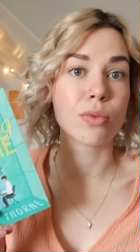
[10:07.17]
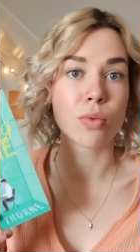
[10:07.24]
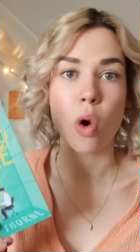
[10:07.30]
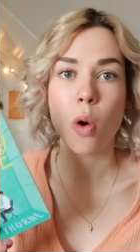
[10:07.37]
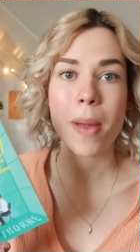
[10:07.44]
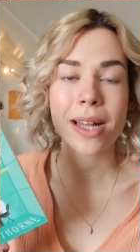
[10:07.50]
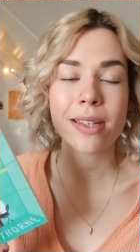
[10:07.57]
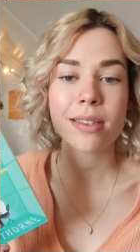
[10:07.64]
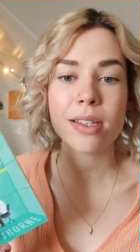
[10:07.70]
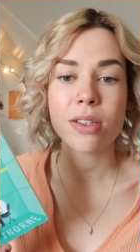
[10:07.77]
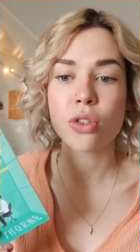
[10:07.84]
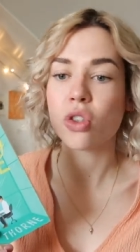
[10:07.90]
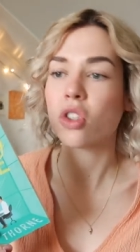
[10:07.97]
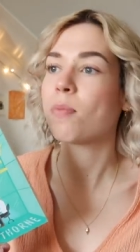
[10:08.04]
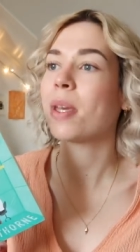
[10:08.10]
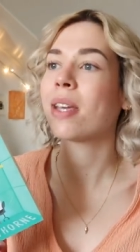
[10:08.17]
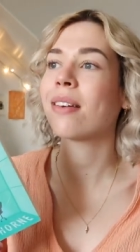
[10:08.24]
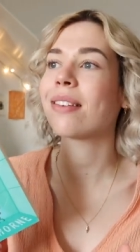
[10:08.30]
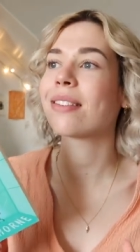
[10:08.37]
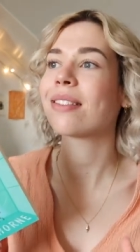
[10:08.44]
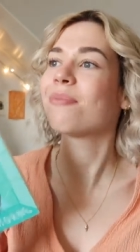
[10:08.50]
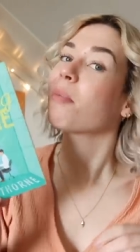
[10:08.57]
romances just
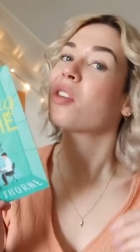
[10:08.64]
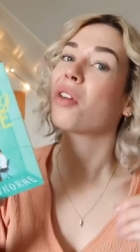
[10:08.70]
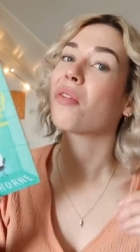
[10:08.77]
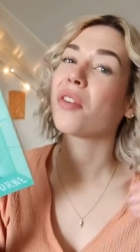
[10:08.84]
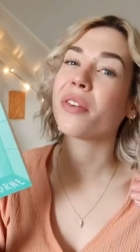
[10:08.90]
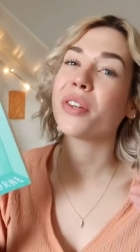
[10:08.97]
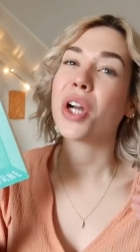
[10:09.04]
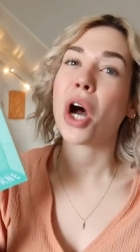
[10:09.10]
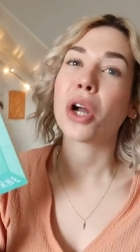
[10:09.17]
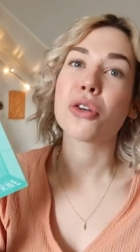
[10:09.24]
because I'm still very